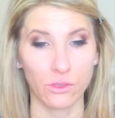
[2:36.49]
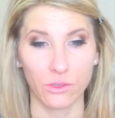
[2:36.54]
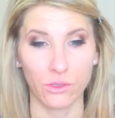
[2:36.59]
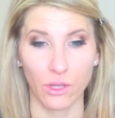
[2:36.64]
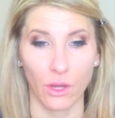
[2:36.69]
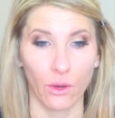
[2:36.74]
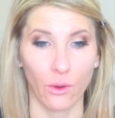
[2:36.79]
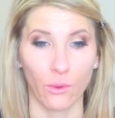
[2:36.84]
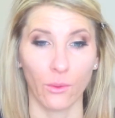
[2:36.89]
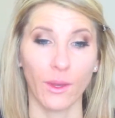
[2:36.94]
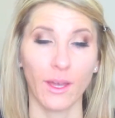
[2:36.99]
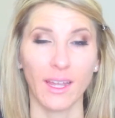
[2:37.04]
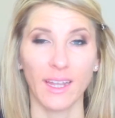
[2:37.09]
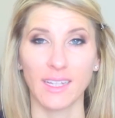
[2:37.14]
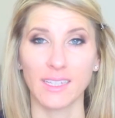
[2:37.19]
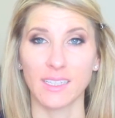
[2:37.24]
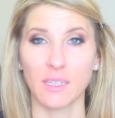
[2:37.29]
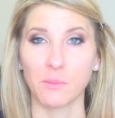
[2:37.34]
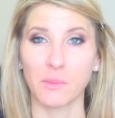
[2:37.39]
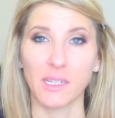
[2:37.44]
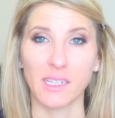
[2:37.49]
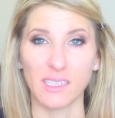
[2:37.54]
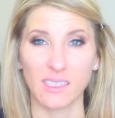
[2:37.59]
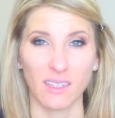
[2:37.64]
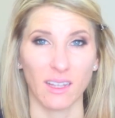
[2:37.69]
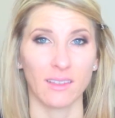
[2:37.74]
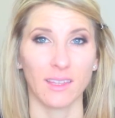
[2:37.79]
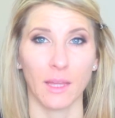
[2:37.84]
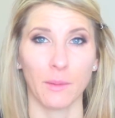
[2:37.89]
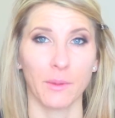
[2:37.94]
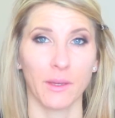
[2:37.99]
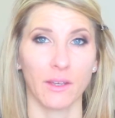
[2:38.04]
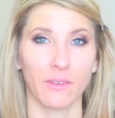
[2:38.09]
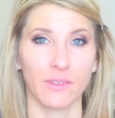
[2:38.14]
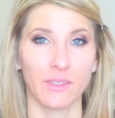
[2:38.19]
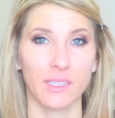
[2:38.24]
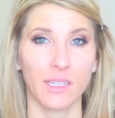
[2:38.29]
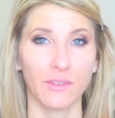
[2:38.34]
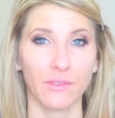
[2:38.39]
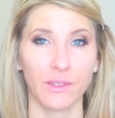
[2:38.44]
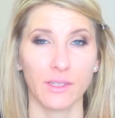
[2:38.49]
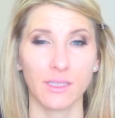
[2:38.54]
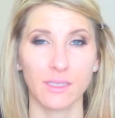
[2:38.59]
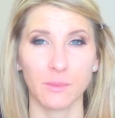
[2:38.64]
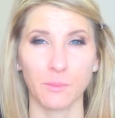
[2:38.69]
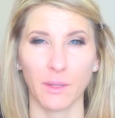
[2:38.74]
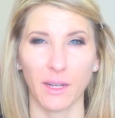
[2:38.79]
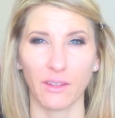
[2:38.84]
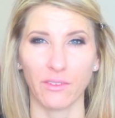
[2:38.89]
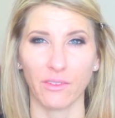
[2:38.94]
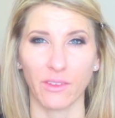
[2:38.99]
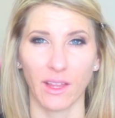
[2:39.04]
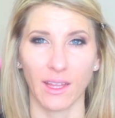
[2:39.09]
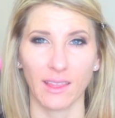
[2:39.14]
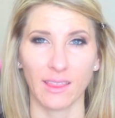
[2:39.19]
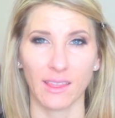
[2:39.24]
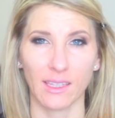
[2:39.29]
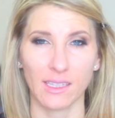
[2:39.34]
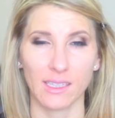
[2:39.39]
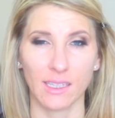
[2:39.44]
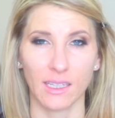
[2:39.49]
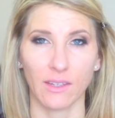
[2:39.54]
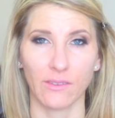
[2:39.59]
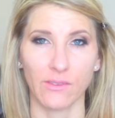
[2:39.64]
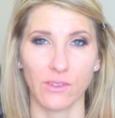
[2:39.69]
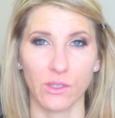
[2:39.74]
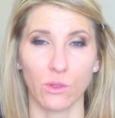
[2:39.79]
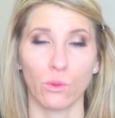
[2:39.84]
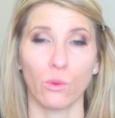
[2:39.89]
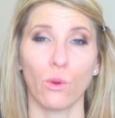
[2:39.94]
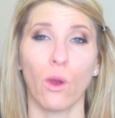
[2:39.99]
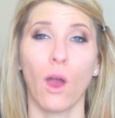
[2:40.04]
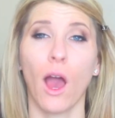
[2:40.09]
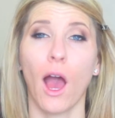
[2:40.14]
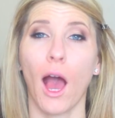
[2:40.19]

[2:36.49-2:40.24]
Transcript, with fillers: So to me, it's not that big of a difference, but I feel like this gives you